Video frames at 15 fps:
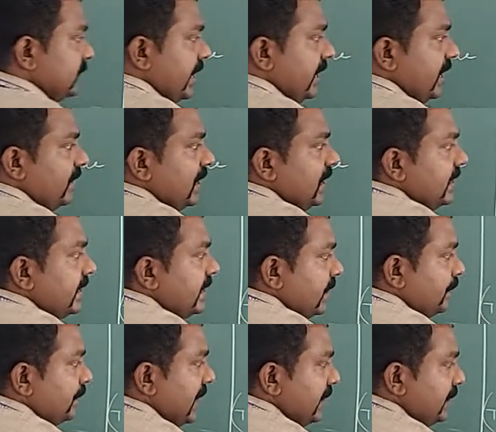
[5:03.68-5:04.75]
have already
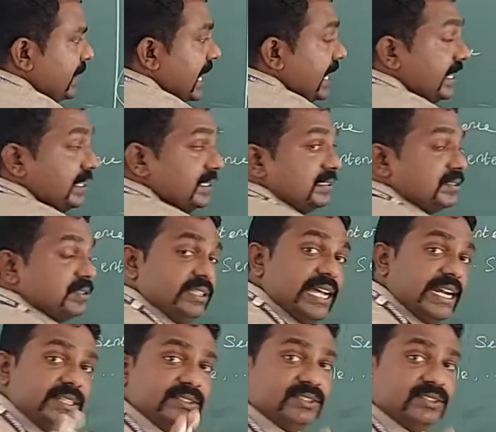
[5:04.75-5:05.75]
applied brackets. So that is